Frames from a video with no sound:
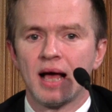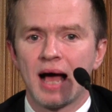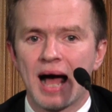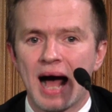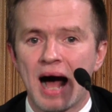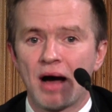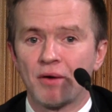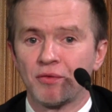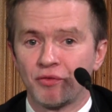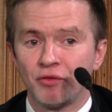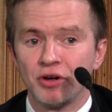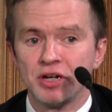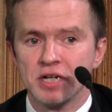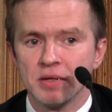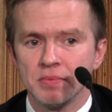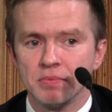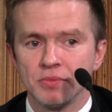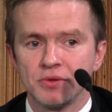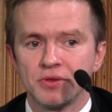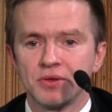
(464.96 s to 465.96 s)
our
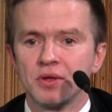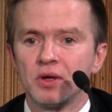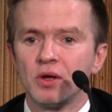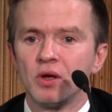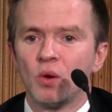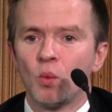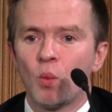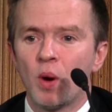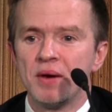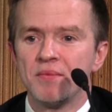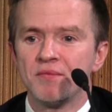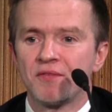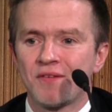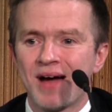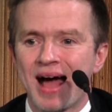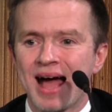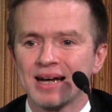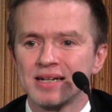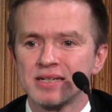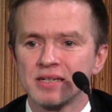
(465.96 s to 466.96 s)
freedoms, when in
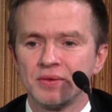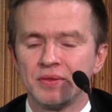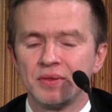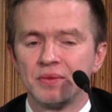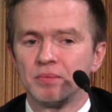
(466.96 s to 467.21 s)
fact,